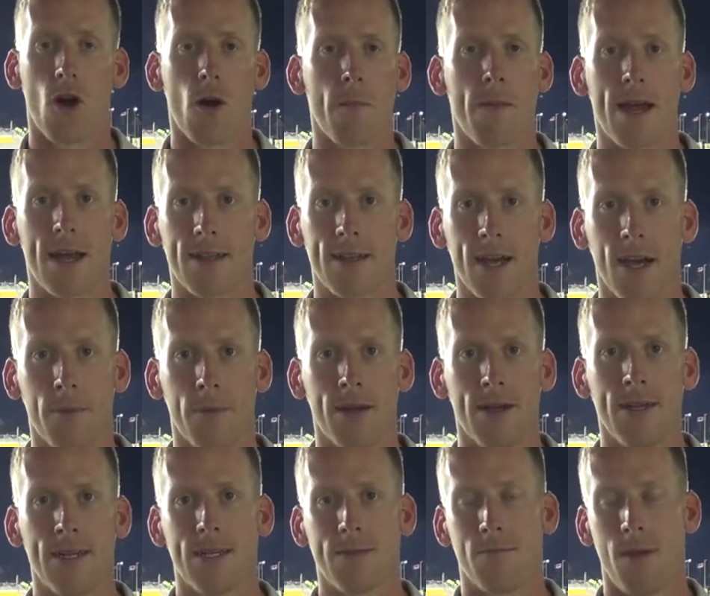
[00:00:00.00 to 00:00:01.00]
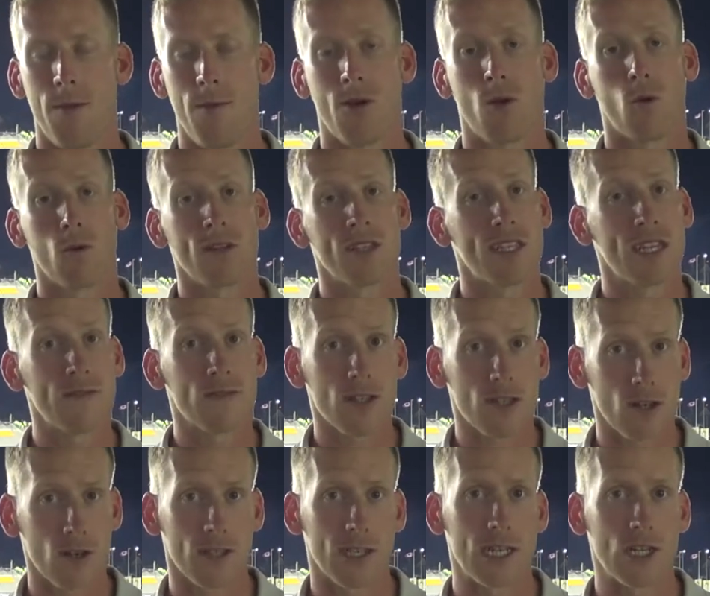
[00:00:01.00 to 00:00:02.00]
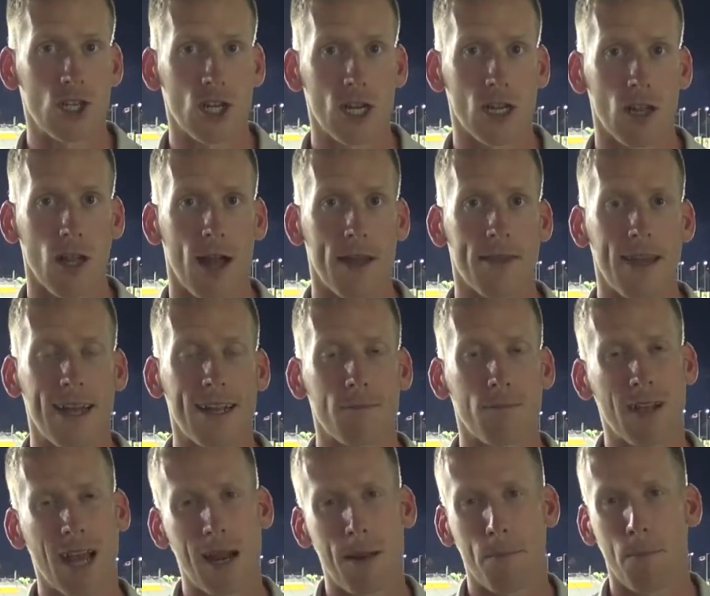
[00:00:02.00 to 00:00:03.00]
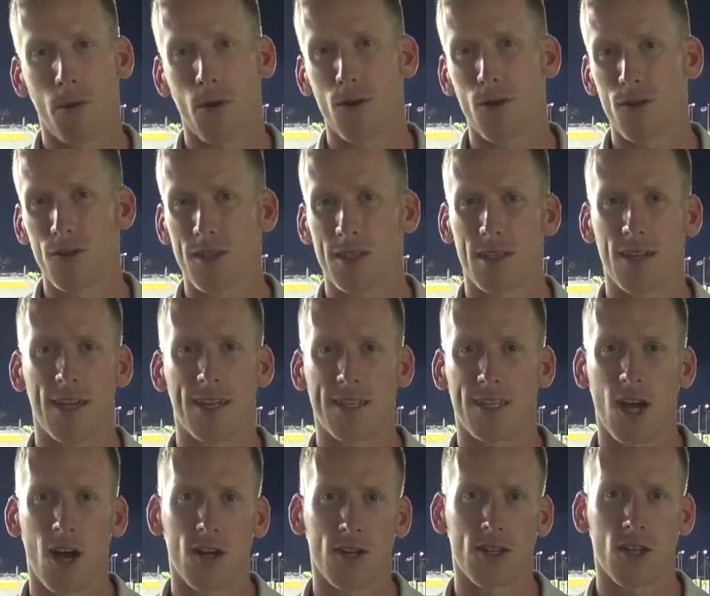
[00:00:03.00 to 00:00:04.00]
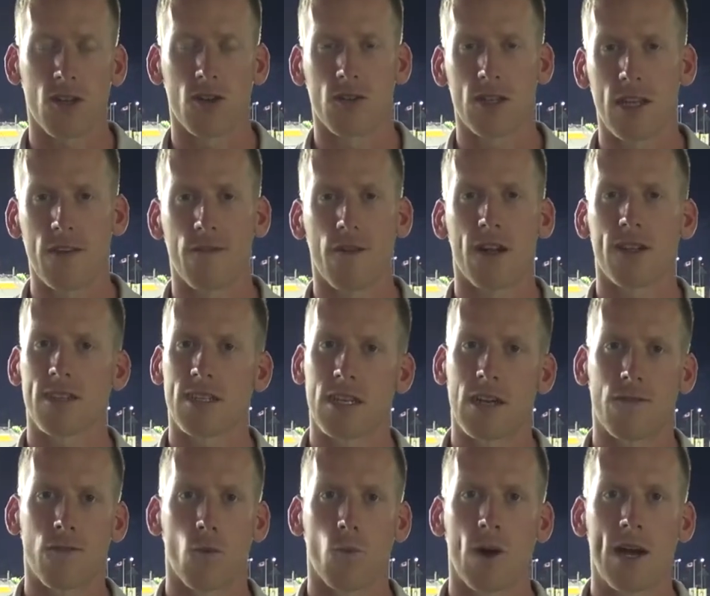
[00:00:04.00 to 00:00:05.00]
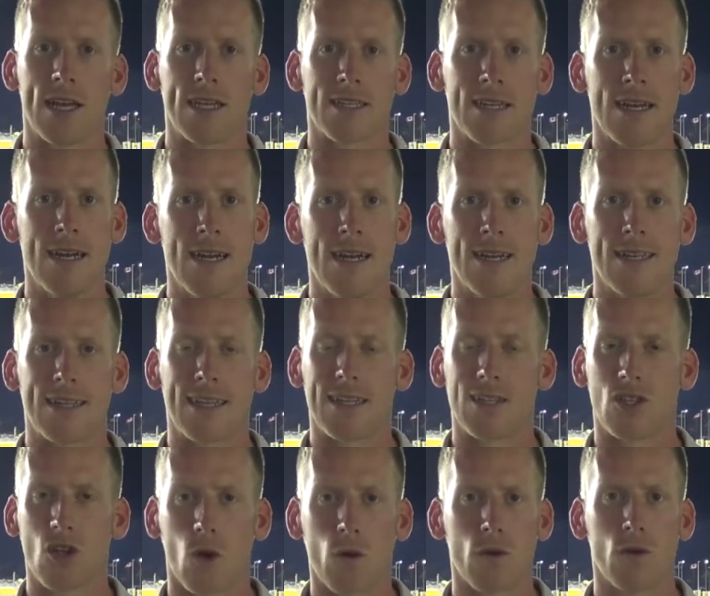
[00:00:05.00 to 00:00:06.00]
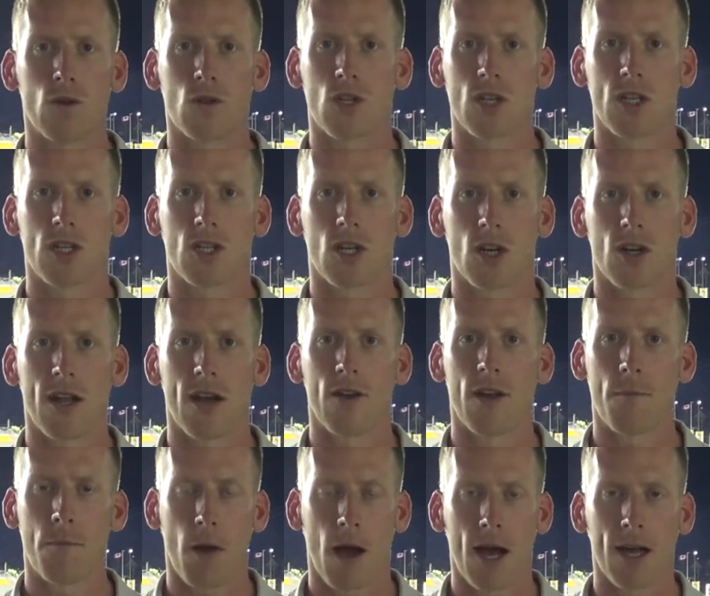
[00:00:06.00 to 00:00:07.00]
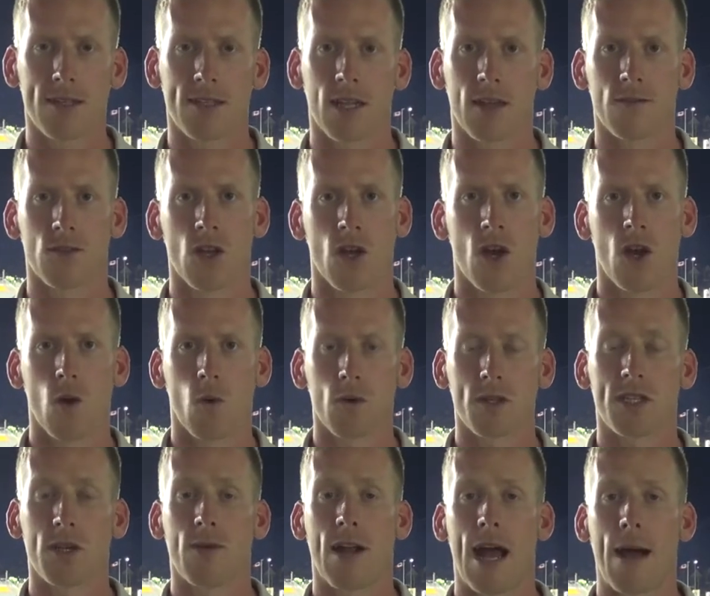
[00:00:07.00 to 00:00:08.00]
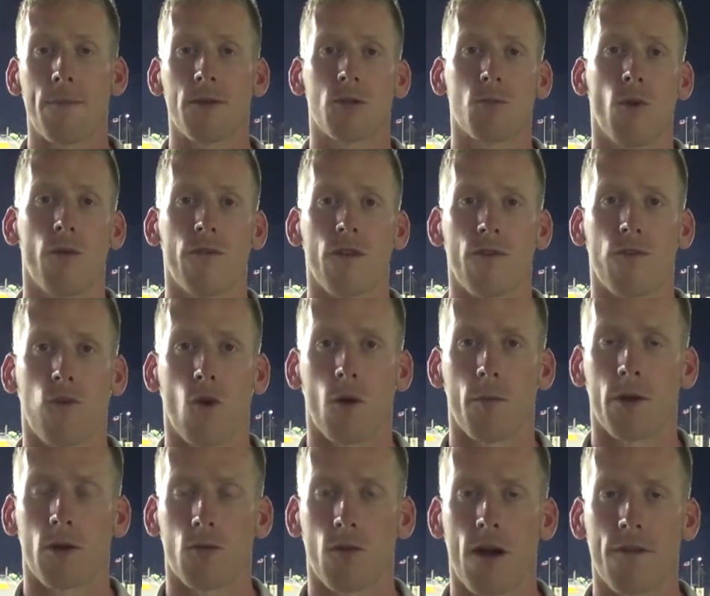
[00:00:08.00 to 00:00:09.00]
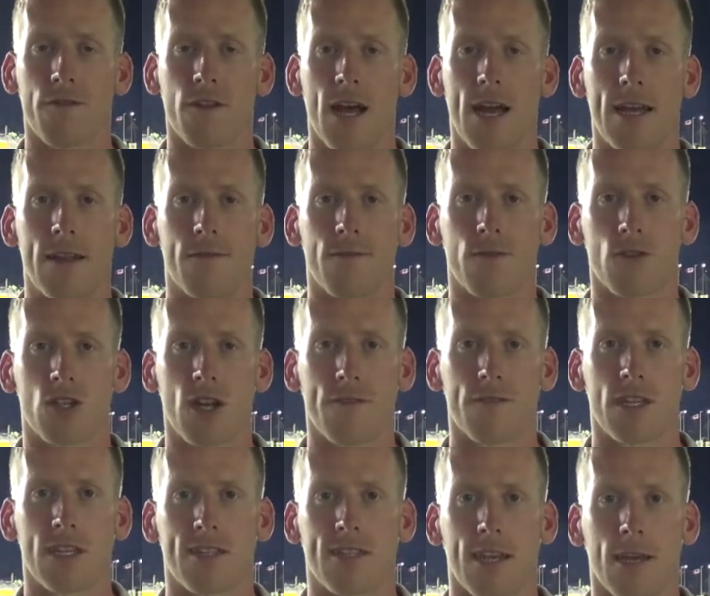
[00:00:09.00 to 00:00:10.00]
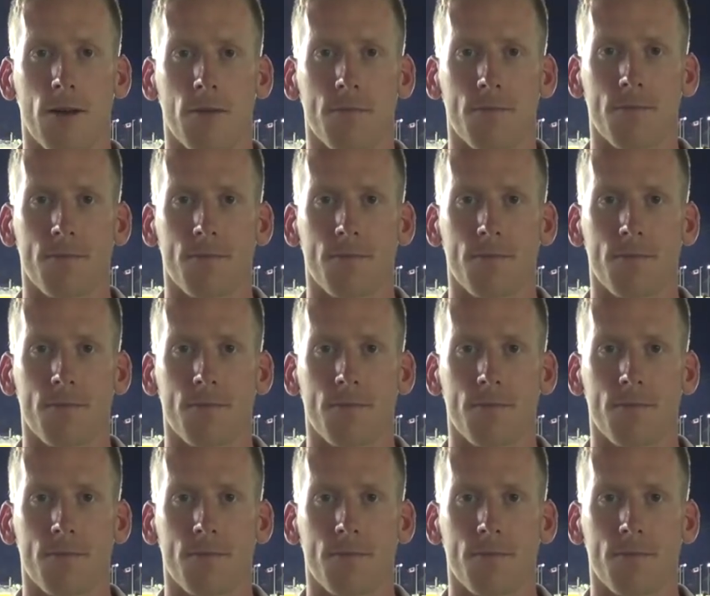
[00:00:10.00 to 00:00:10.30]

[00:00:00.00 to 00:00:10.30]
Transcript: all manned up, maybe Courtney Stephen starts to cheat a lot. That kind of pulls and tugs on your defense in different ways that don't usually turn out in positives. We'll see what happens moving forward, but a rough night for Geoff Tisdale.